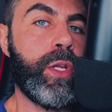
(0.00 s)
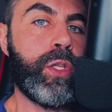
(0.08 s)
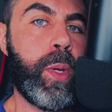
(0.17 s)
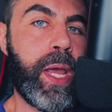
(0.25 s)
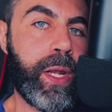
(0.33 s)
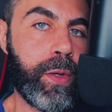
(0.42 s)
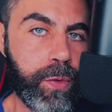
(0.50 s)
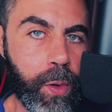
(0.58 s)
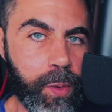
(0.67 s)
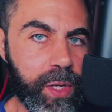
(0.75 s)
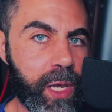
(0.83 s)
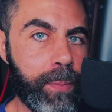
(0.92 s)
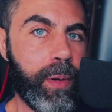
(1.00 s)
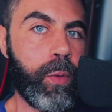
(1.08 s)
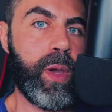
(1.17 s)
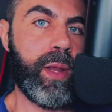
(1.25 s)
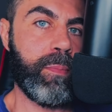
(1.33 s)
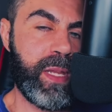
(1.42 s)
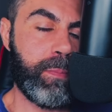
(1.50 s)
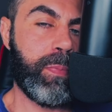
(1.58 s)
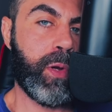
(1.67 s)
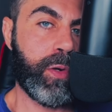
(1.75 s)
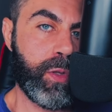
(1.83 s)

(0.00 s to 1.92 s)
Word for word: to anhedonia, but when people are